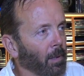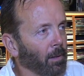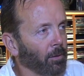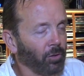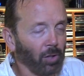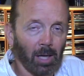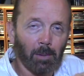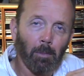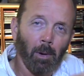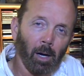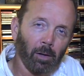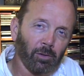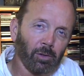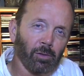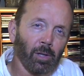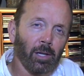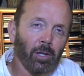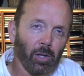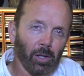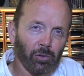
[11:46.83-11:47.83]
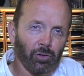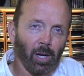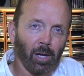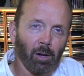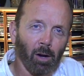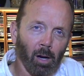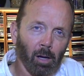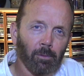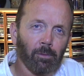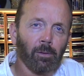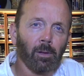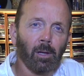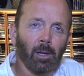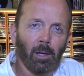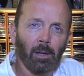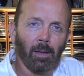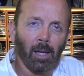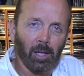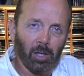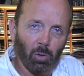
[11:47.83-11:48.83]
check boxes that you can check off
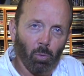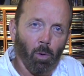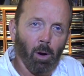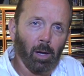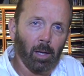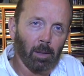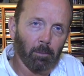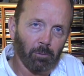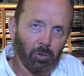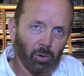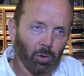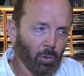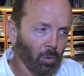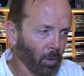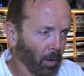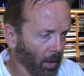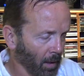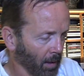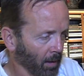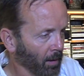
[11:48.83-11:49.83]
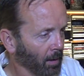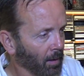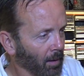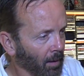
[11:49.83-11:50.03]
that you want him to uh,